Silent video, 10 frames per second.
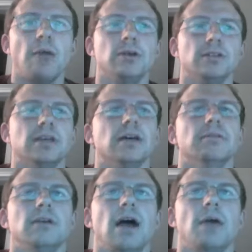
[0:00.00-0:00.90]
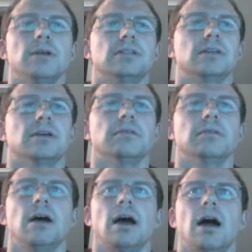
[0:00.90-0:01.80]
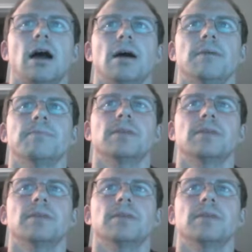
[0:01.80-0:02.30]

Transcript: would too. I would too. Um,